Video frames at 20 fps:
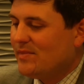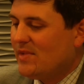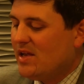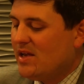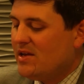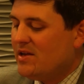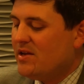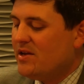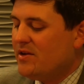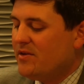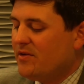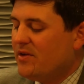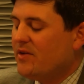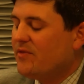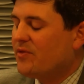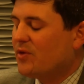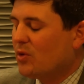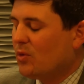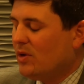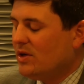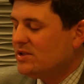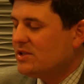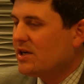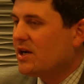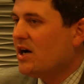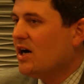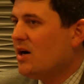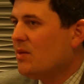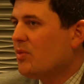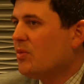If there was a
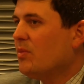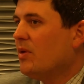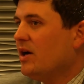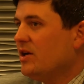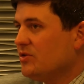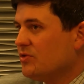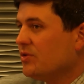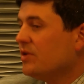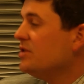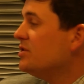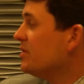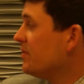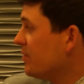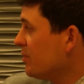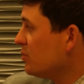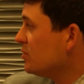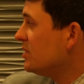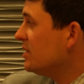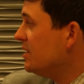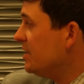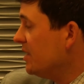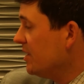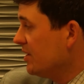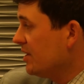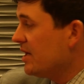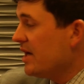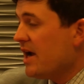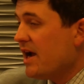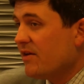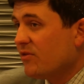compromise reached, if there was a deal
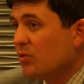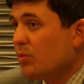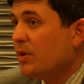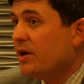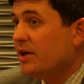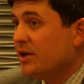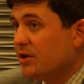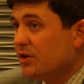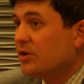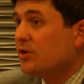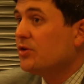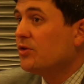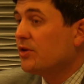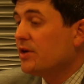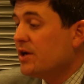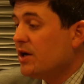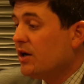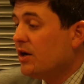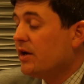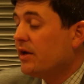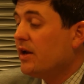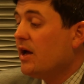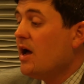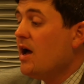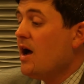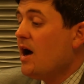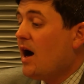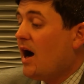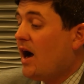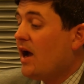that everybody could agree
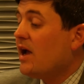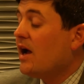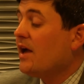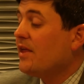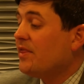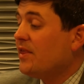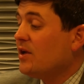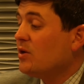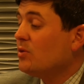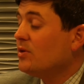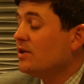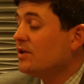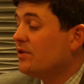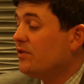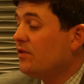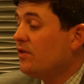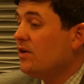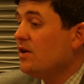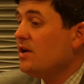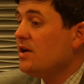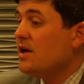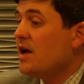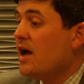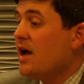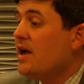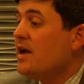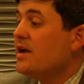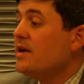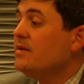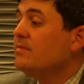on, I think we could see
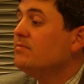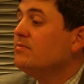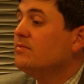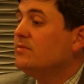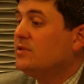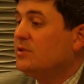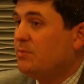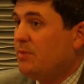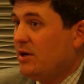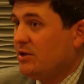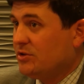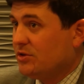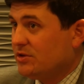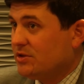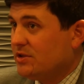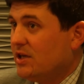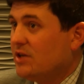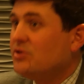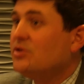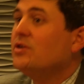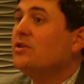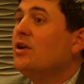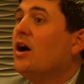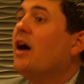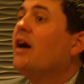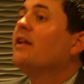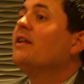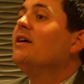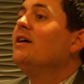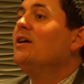a special session,
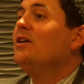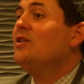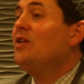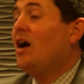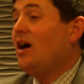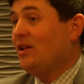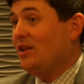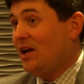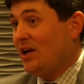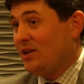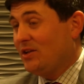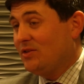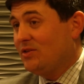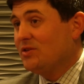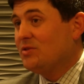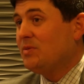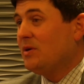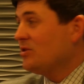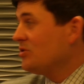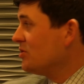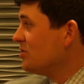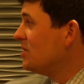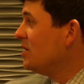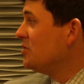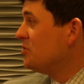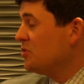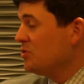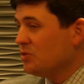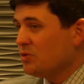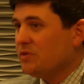not like the special
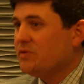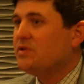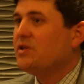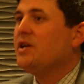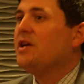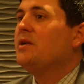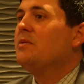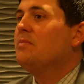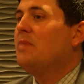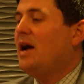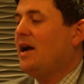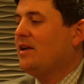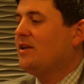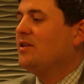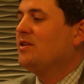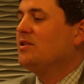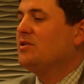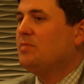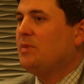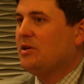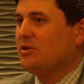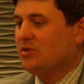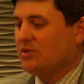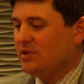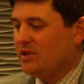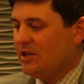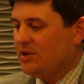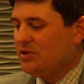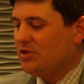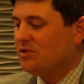sessions we've seen back to the special
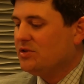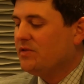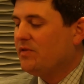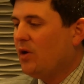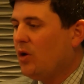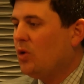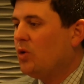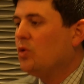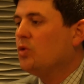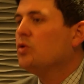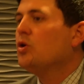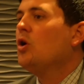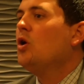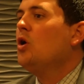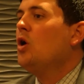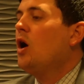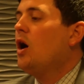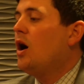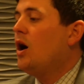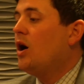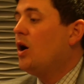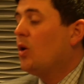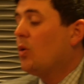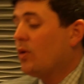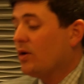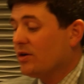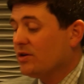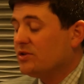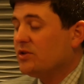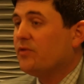sessions of old,
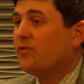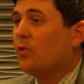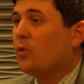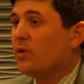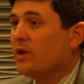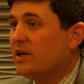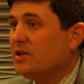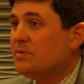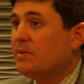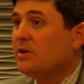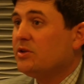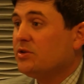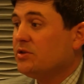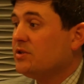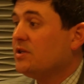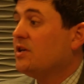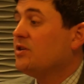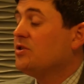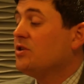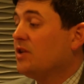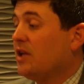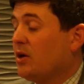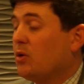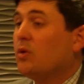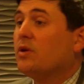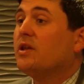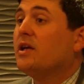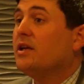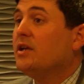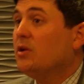where it's a 4-day special session like
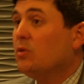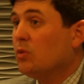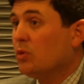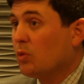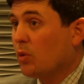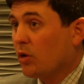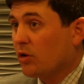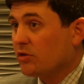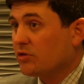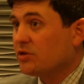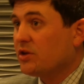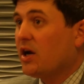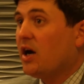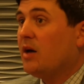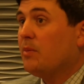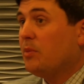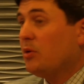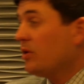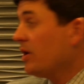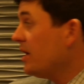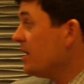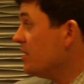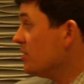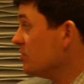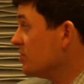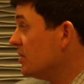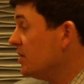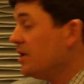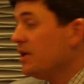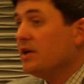what they did with workers' comp. Okay,
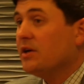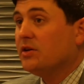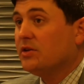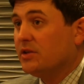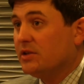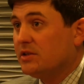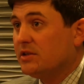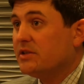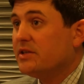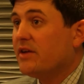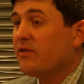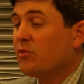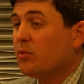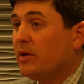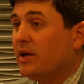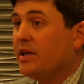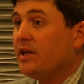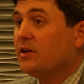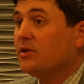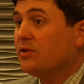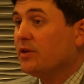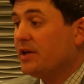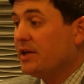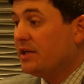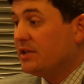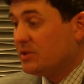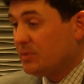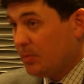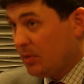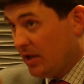here's the deal, this is everybody
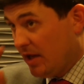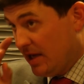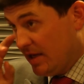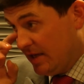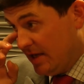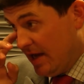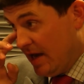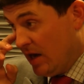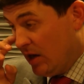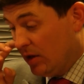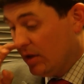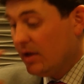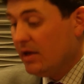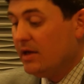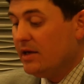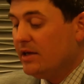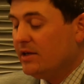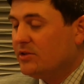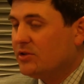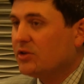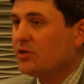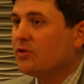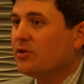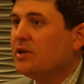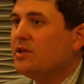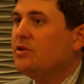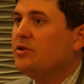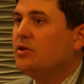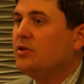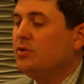agreed, it's planned out, it's
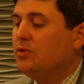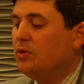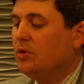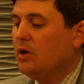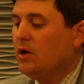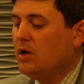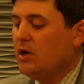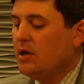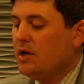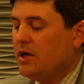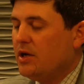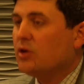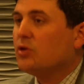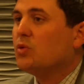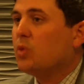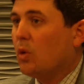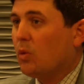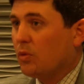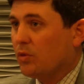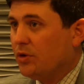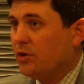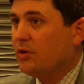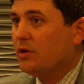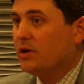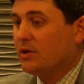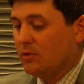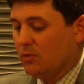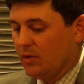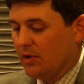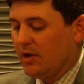agreed to, here's what we're
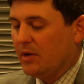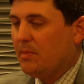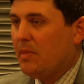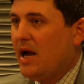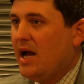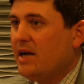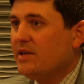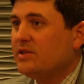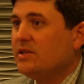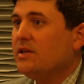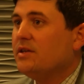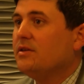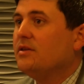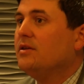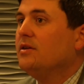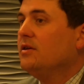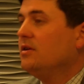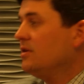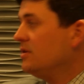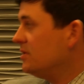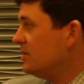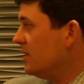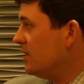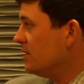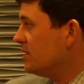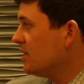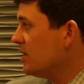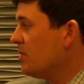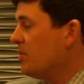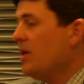doing. We're going to pass it,
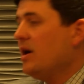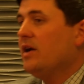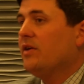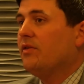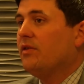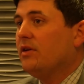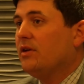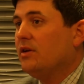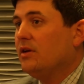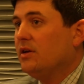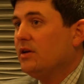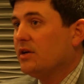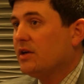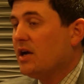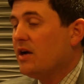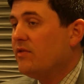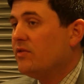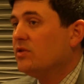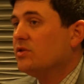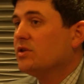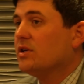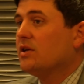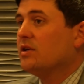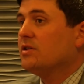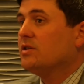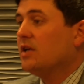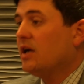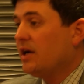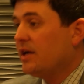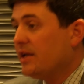Senate's going to pass it, Governor's going
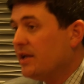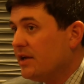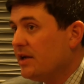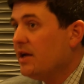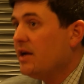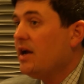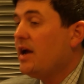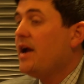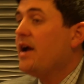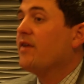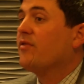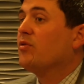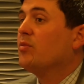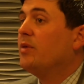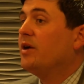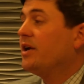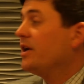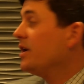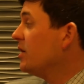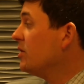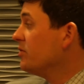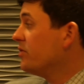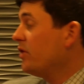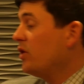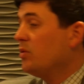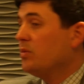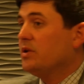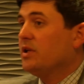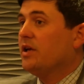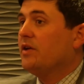to sign it, everybody goes
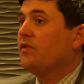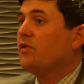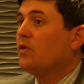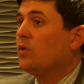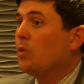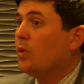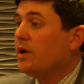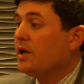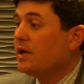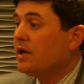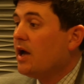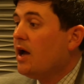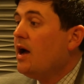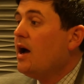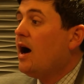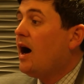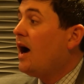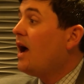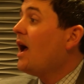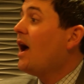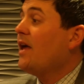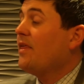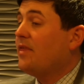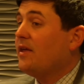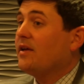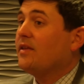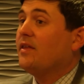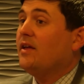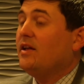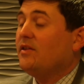home in less than a week. I
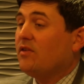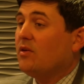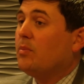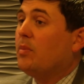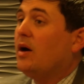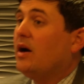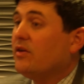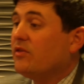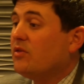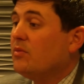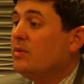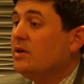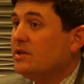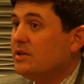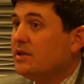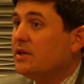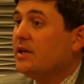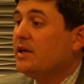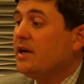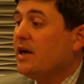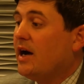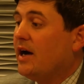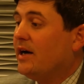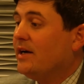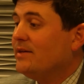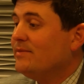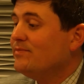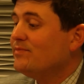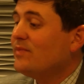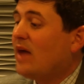think that's a possibility.
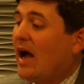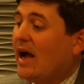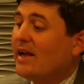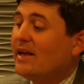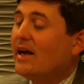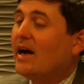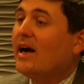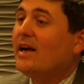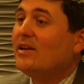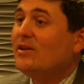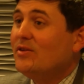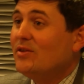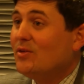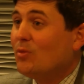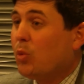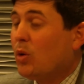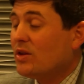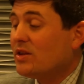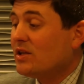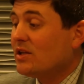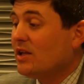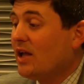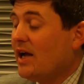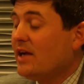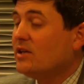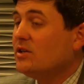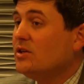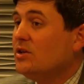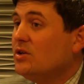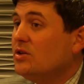What the
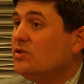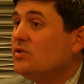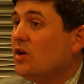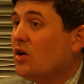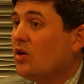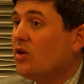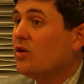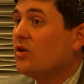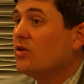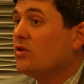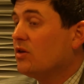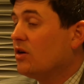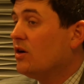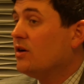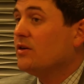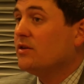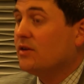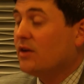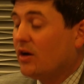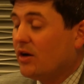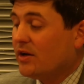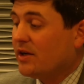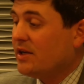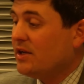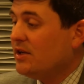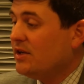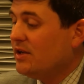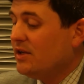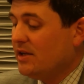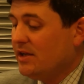likelihoods are on
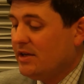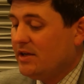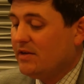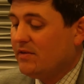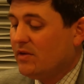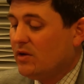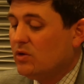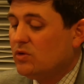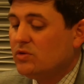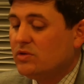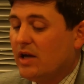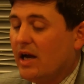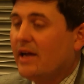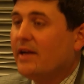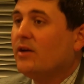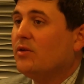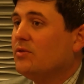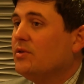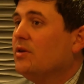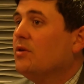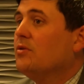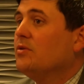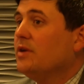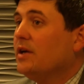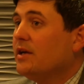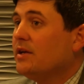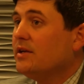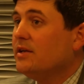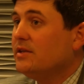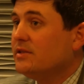any of those, I don't know
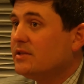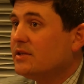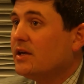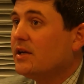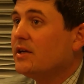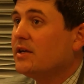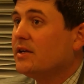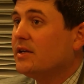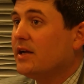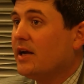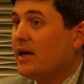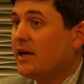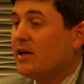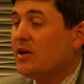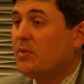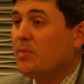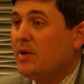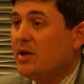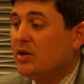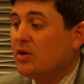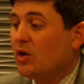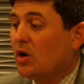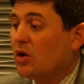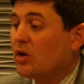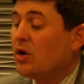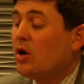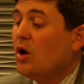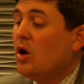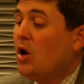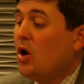yet. It's going to kind of depend
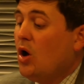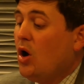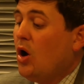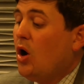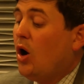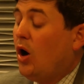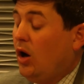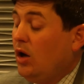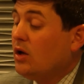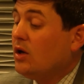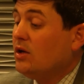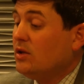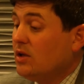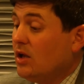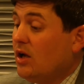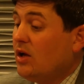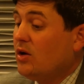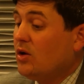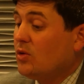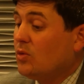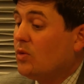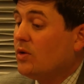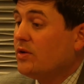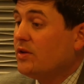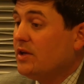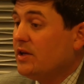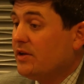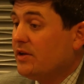on a lot on where the